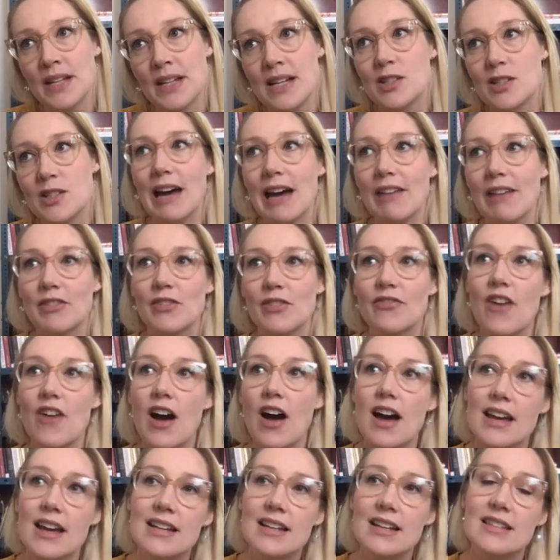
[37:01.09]
So we have to
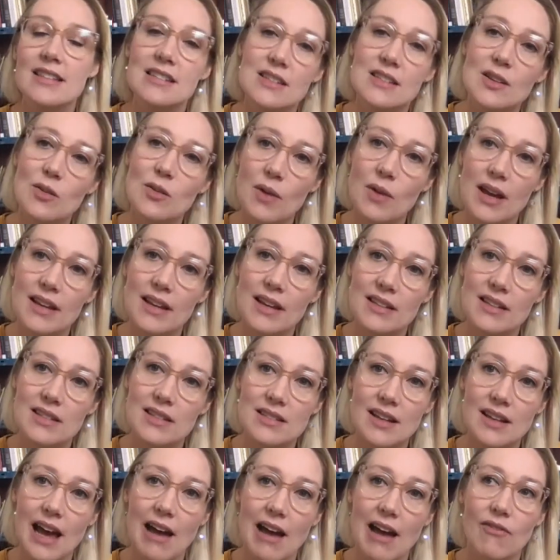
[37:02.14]
find new ways
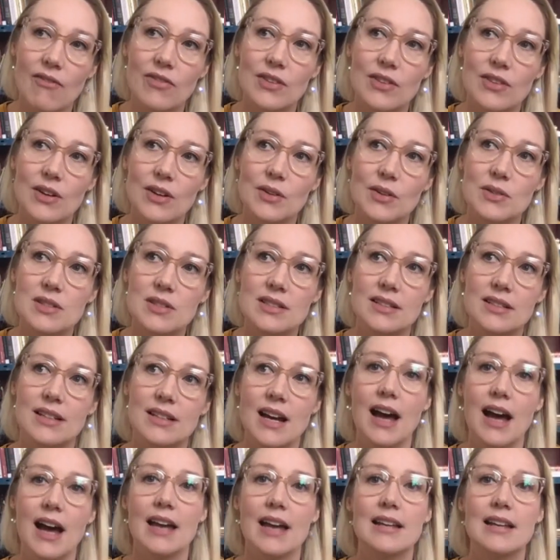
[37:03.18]
to have those
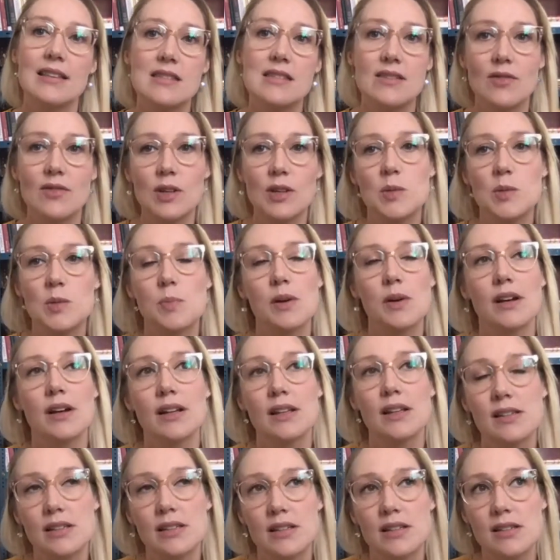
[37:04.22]
kinds of
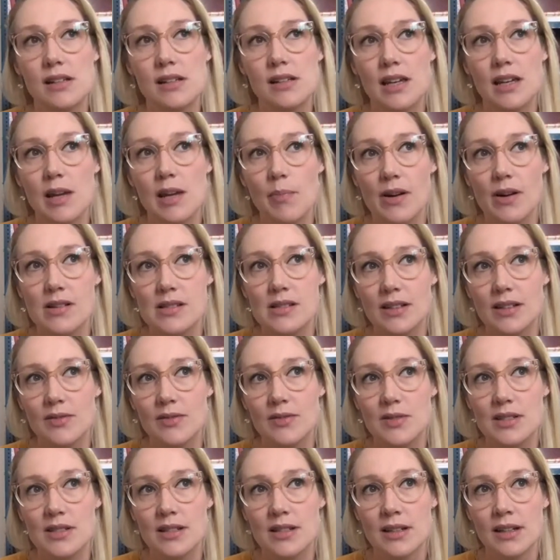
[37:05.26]
experiences to keep
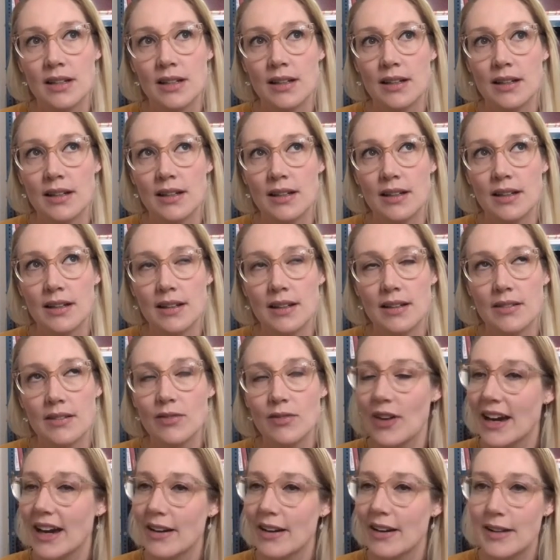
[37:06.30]
ourselves
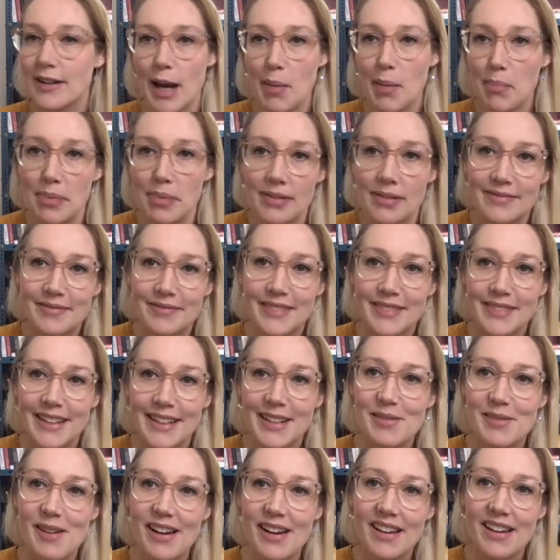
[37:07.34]
fired up in
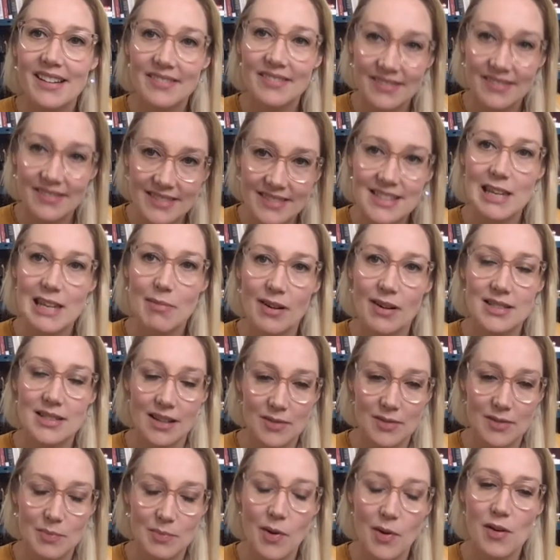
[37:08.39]
a way, to keep
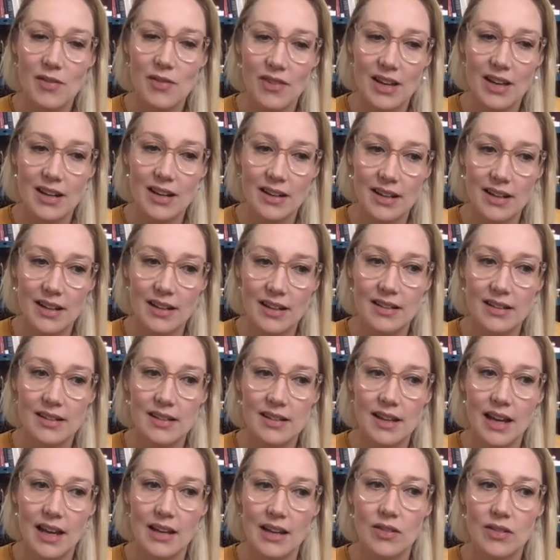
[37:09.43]
ourselves motivated and
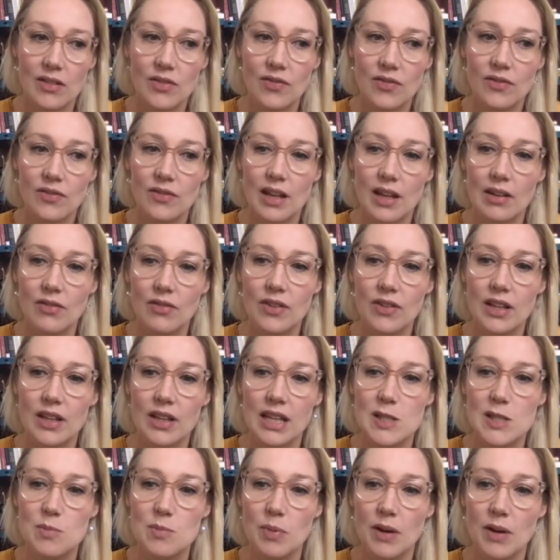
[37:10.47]
and and
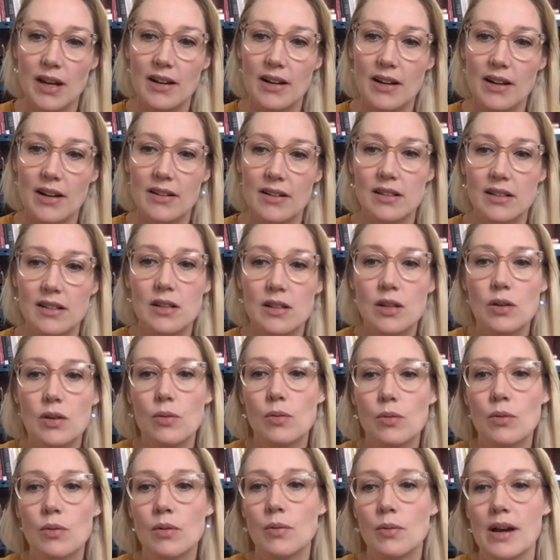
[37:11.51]
feeling inspired in
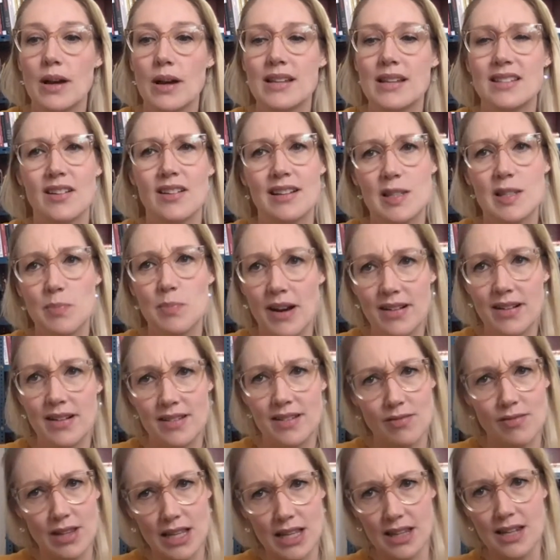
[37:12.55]
new ways. Sorry, inspired is
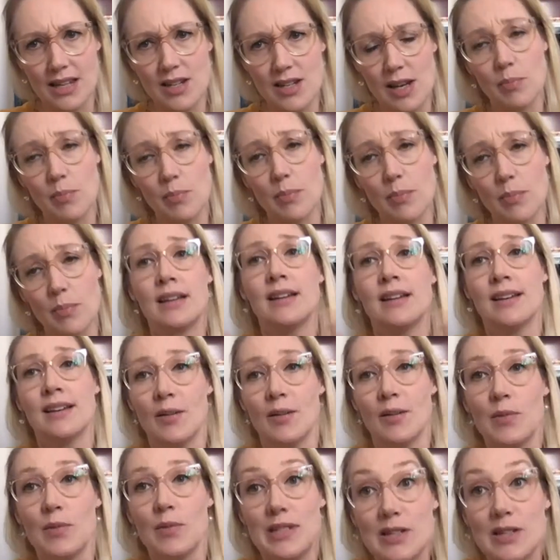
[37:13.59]
really cliched, but
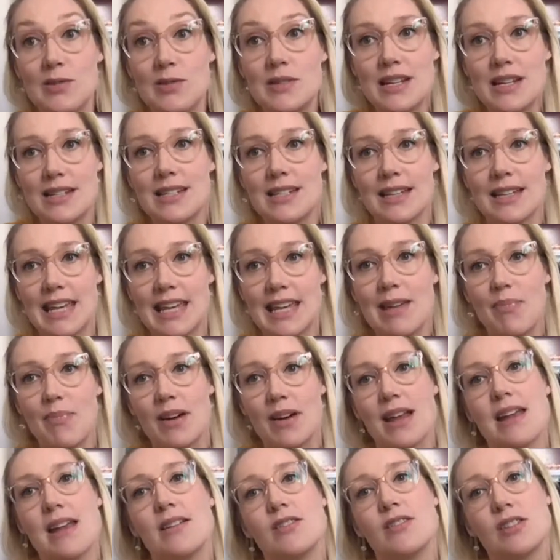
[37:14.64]
we do need to keep an
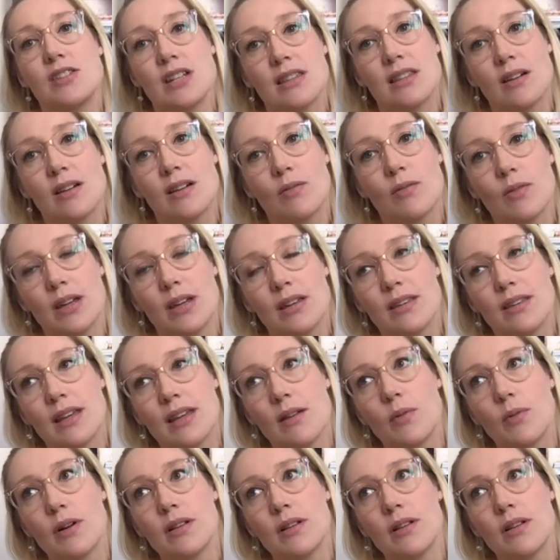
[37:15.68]
energy that we
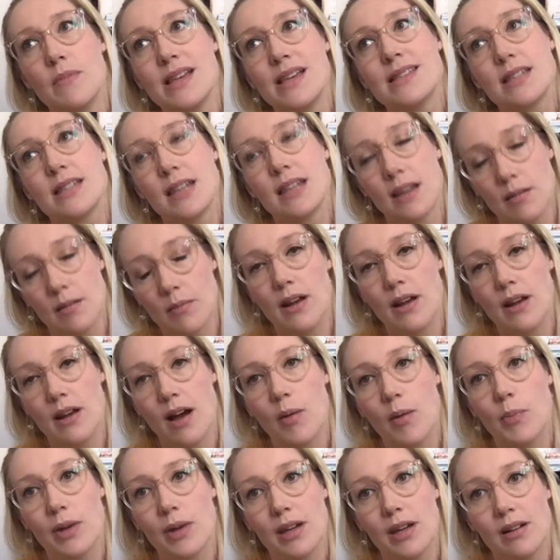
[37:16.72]
that we're missing by
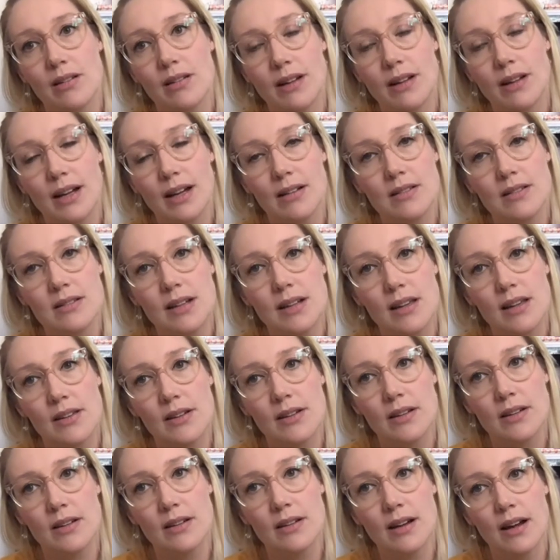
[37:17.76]
not being around
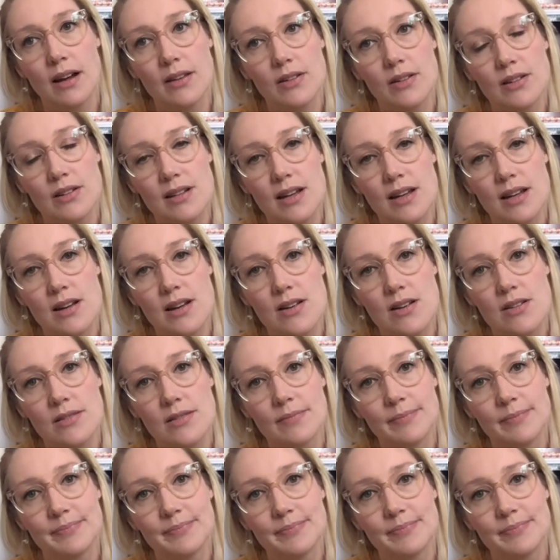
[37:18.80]
other other designers.